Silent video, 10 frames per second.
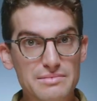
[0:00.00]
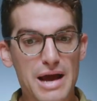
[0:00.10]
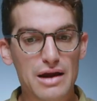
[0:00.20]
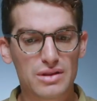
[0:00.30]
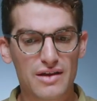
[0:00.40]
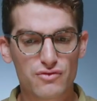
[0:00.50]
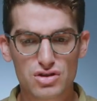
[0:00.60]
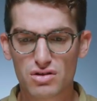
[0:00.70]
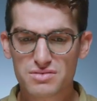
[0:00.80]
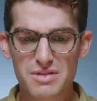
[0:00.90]
battery life
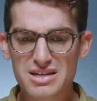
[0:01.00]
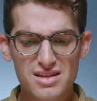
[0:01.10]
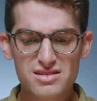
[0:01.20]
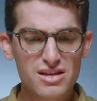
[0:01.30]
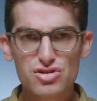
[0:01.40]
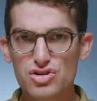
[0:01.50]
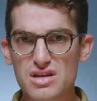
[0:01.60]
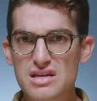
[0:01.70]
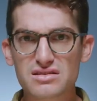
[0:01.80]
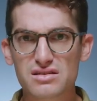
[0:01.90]
results because this thing should
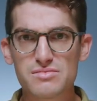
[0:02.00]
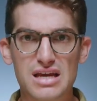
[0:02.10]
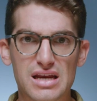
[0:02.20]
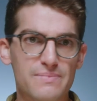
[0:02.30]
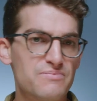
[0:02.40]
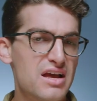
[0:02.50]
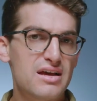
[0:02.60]
easily be getting